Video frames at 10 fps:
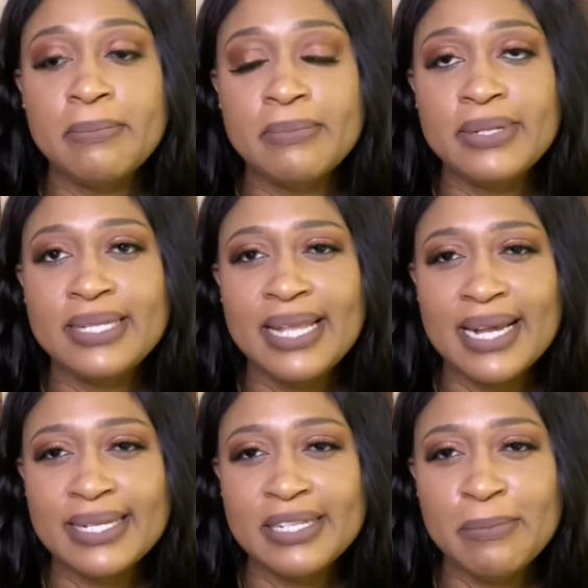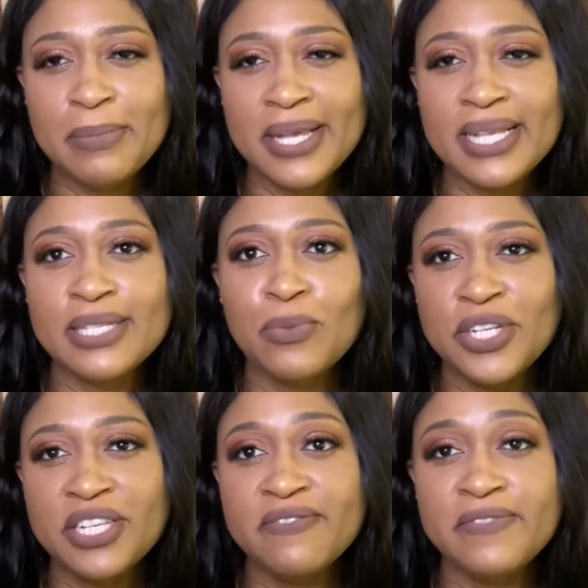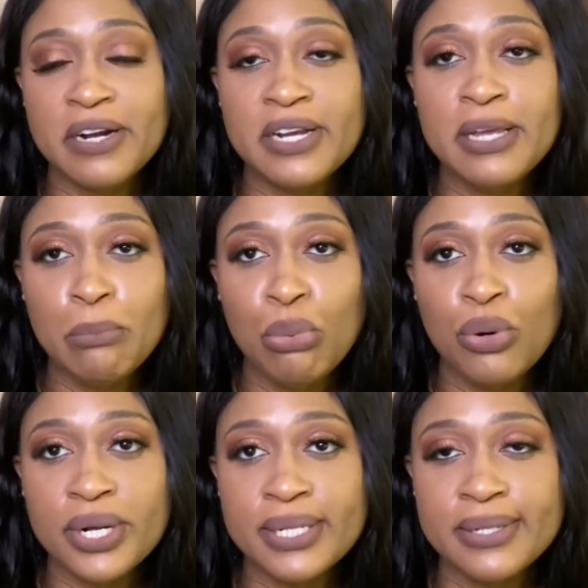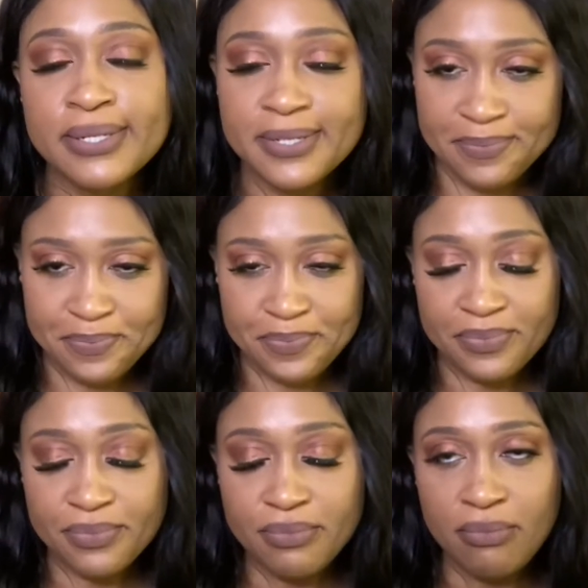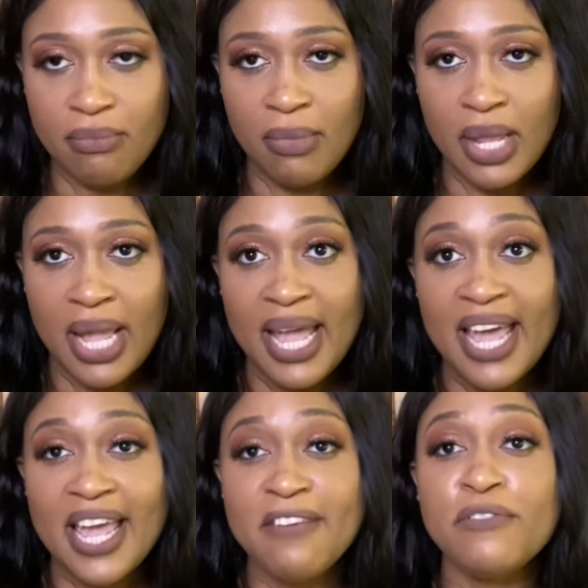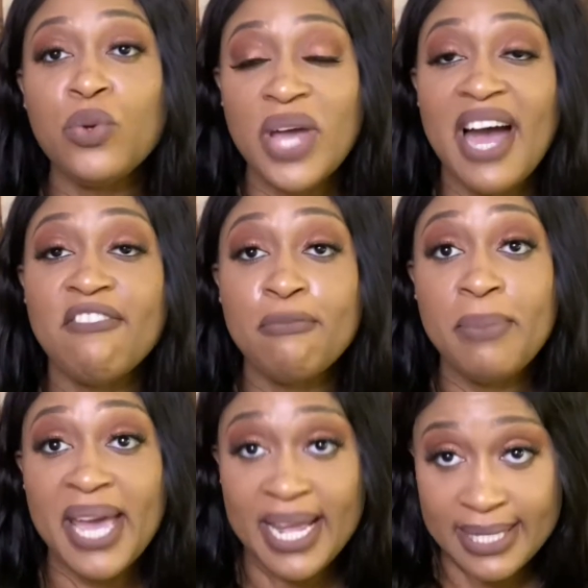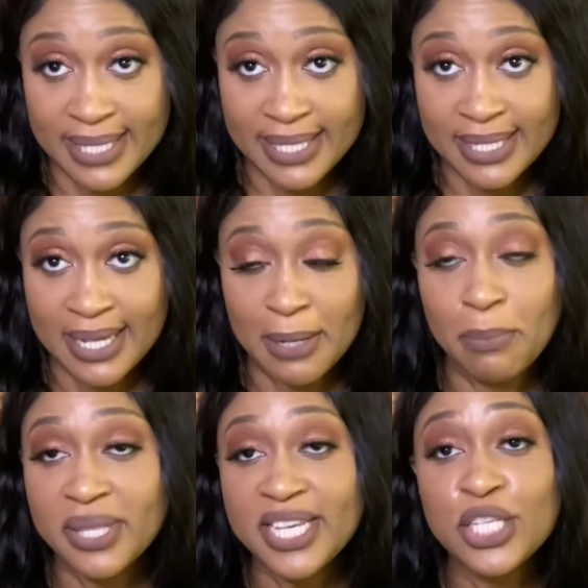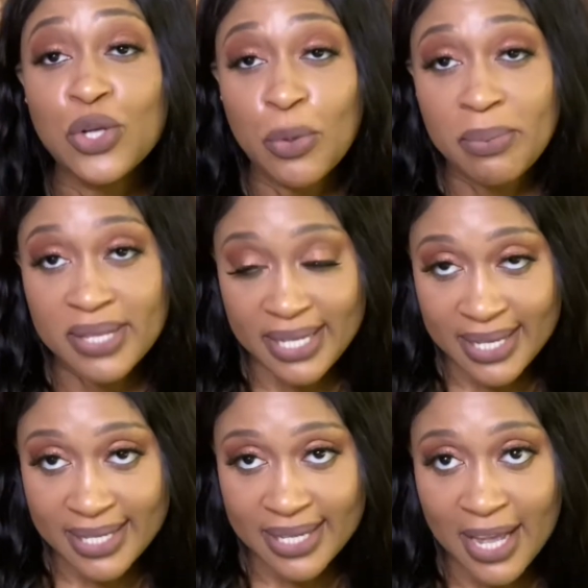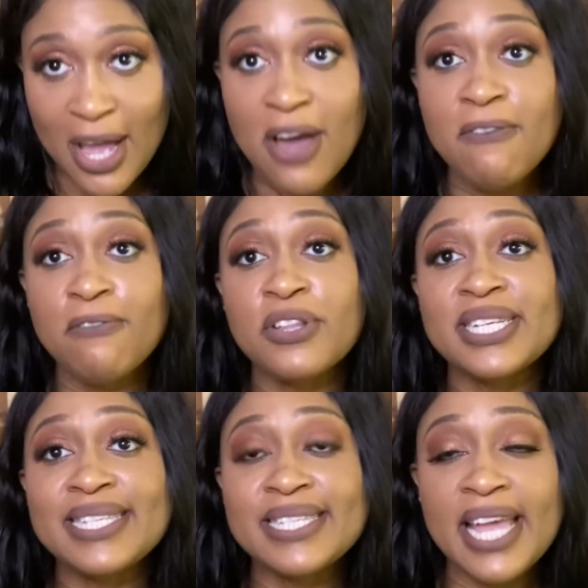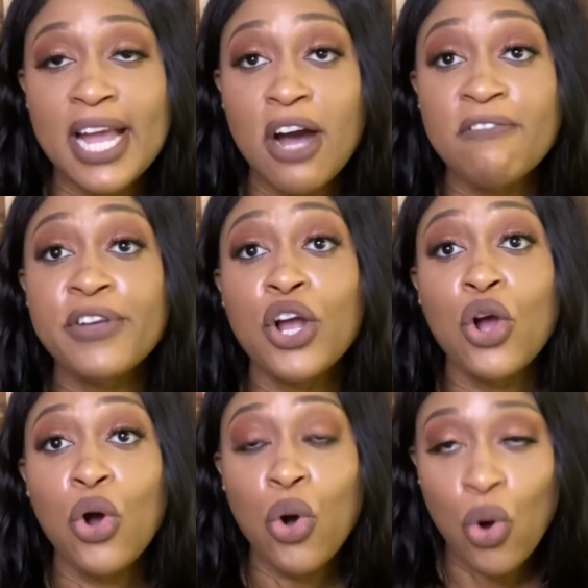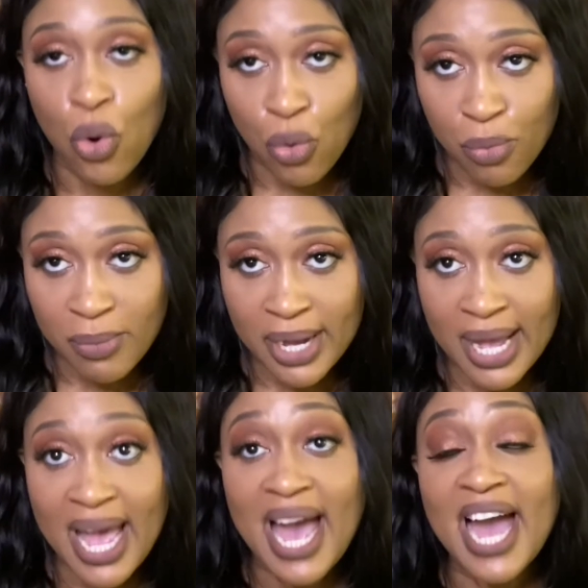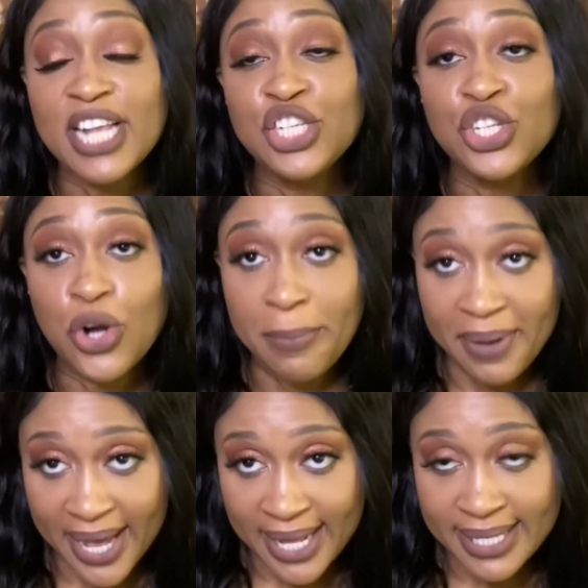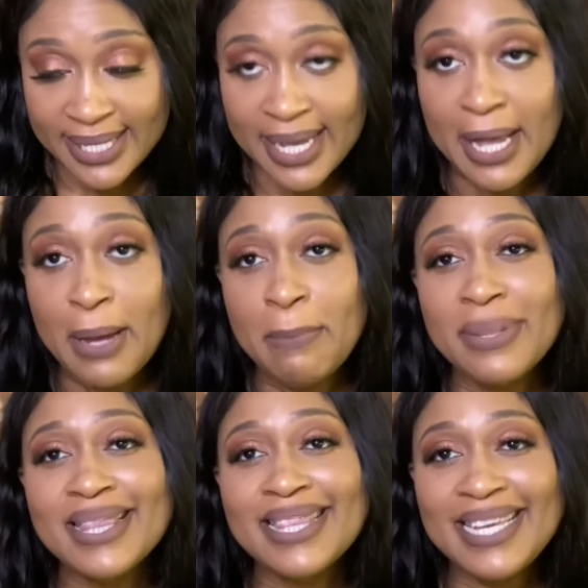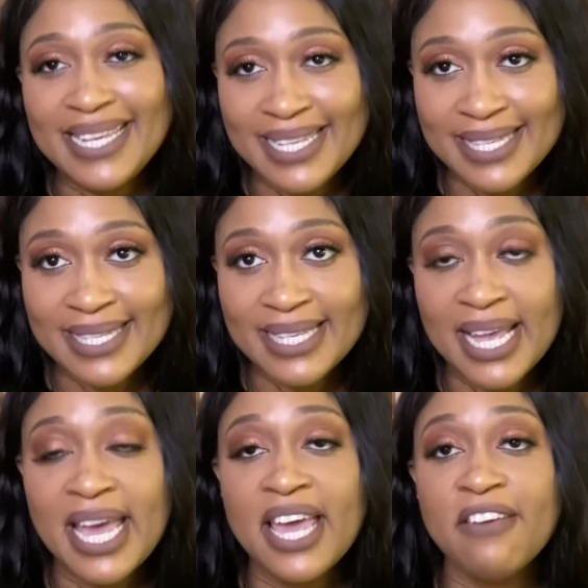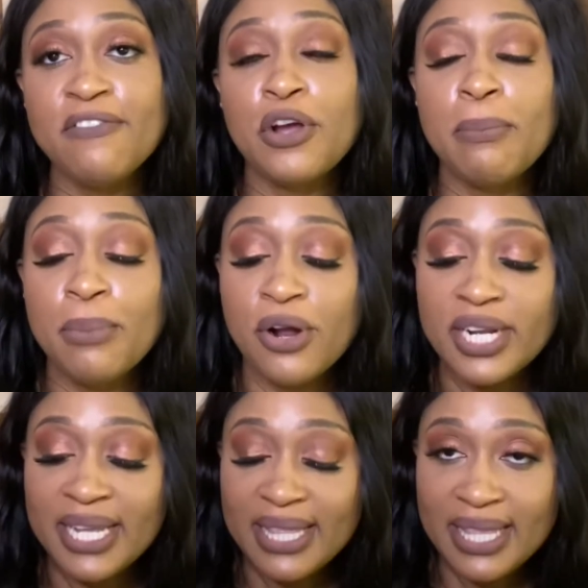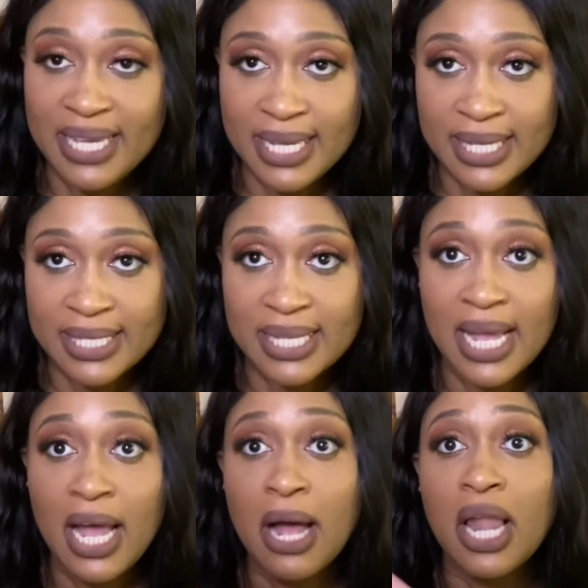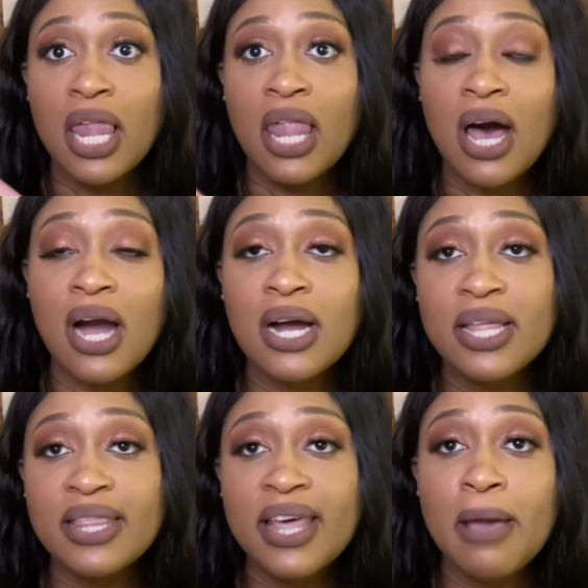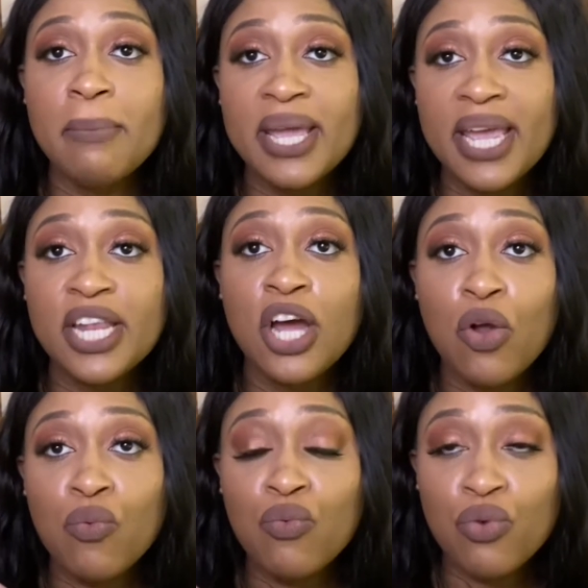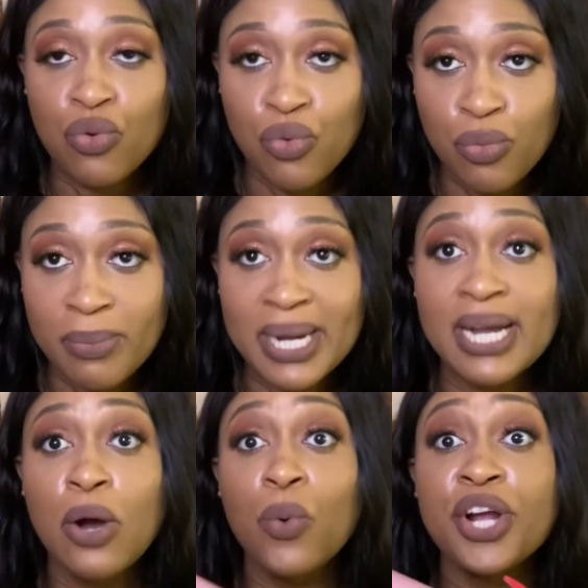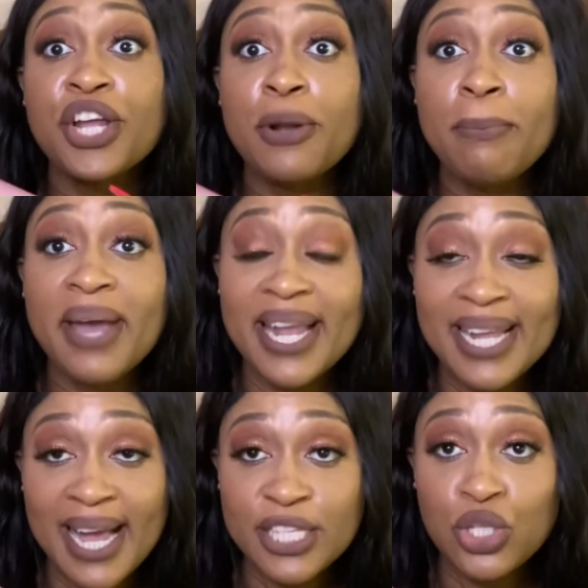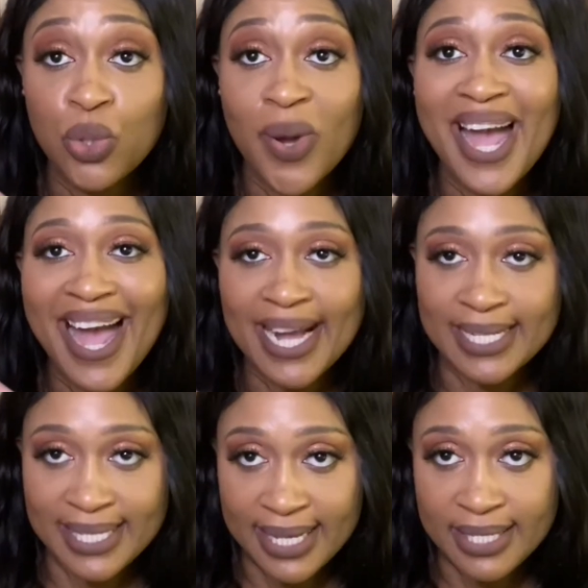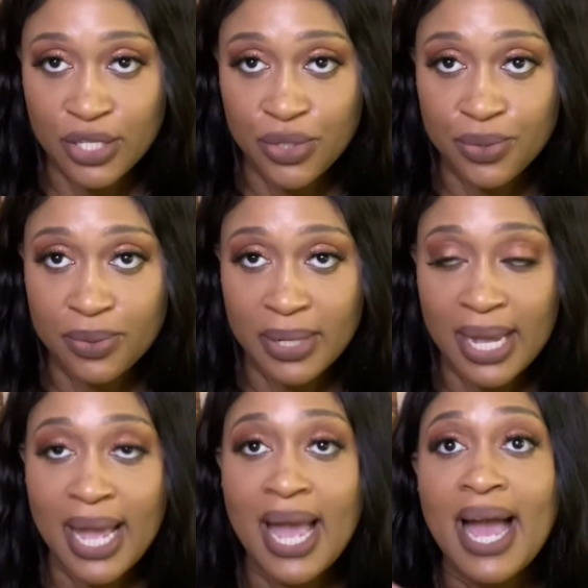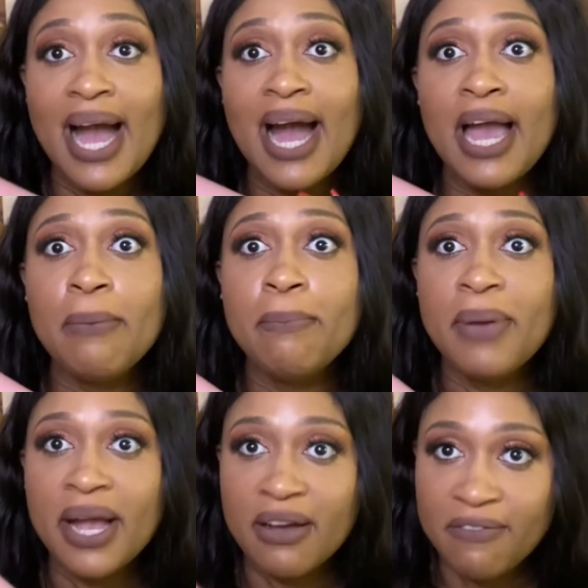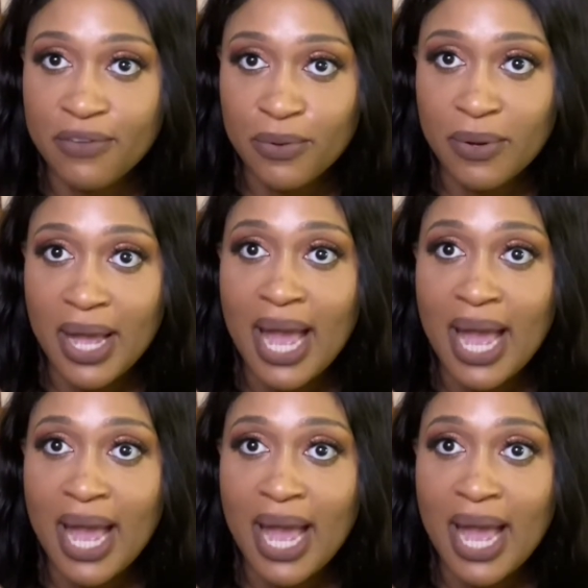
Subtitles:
Next tip is, which is very important. If you have pets, please, oh please, for the sake of your home and your pet, please, if you're burning these, lock them in a room where your pet has no access to. I beg of you.